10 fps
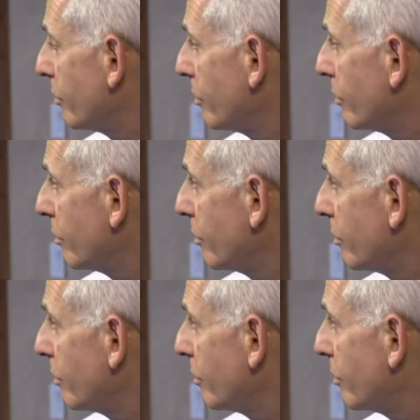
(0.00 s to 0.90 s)

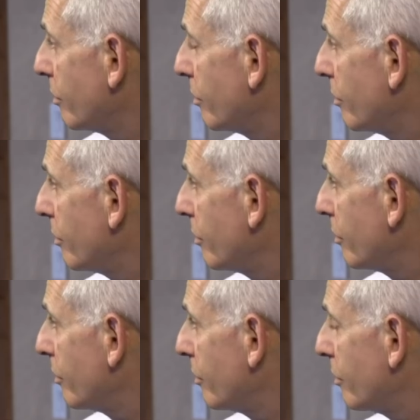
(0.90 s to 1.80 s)

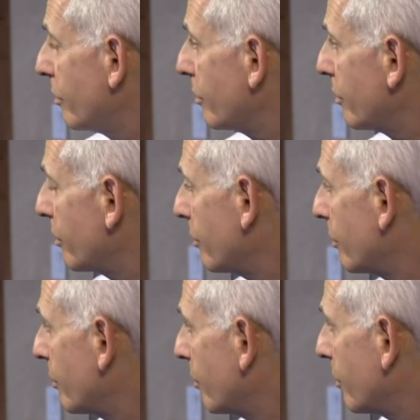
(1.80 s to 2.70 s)

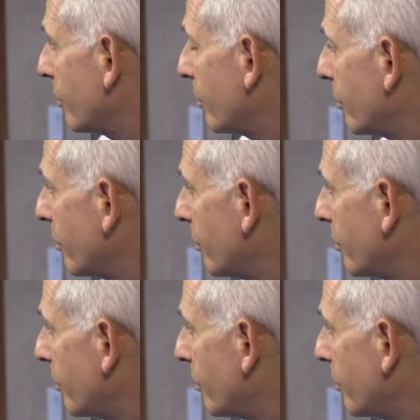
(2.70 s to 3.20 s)
(silent)